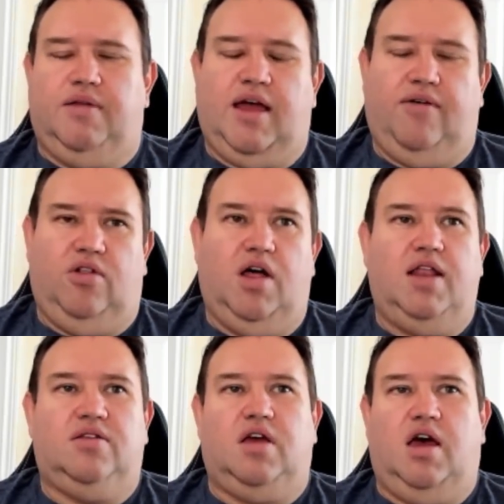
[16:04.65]
have a lot
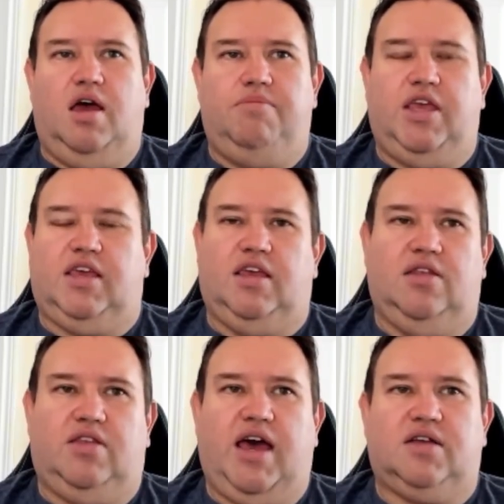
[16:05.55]
of time. They can get
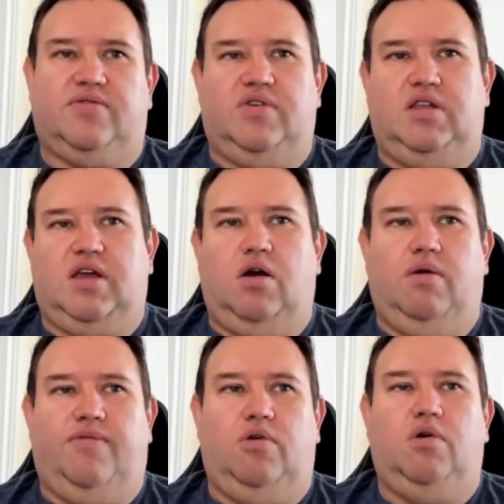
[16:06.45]
tax-free,
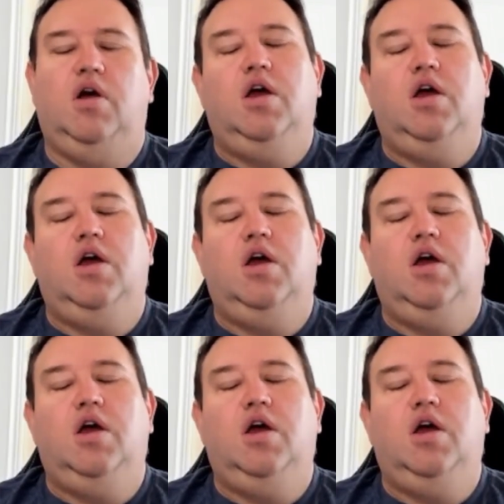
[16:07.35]
powerful.